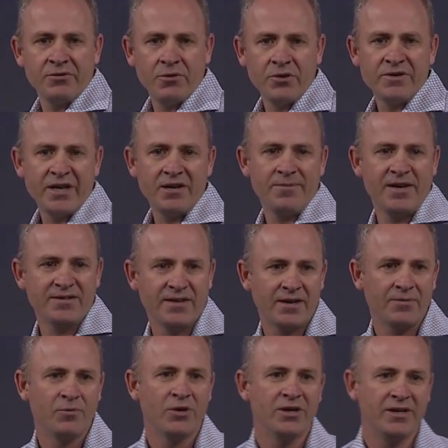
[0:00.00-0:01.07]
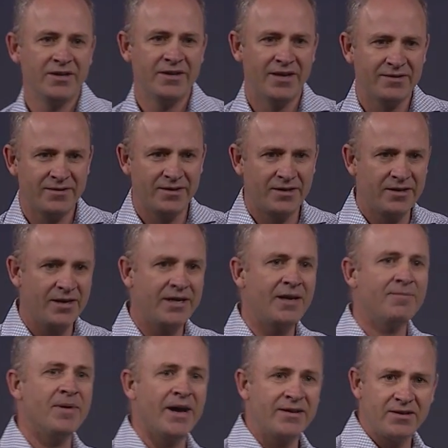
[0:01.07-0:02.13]
row database I can put an index in. Can I
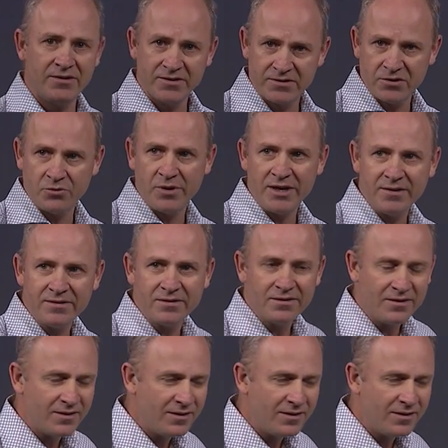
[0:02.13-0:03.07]
get back to you in two weeks?